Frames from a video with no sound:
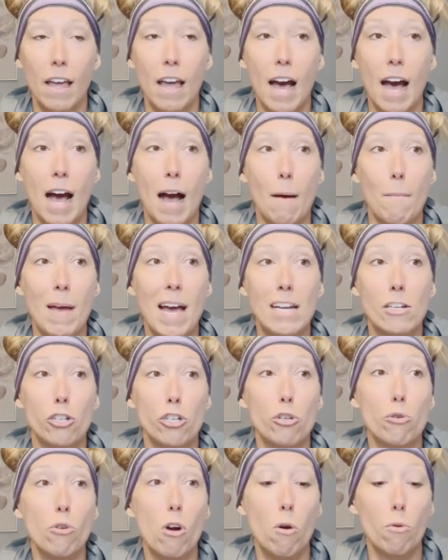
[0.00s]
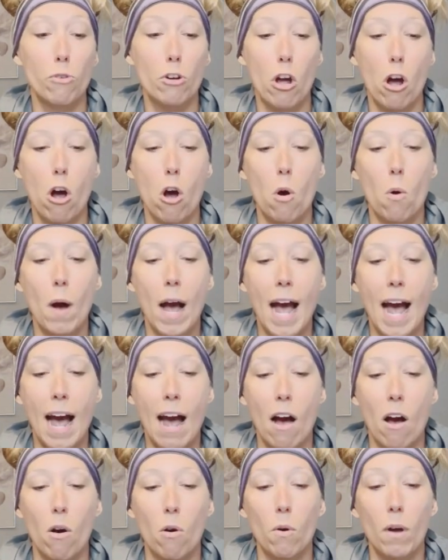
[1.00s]
as you don't know
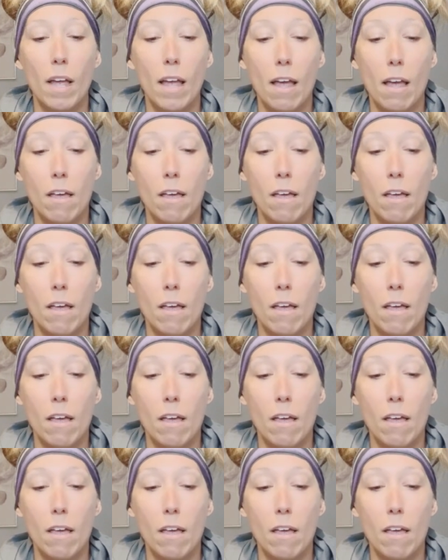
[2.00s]
how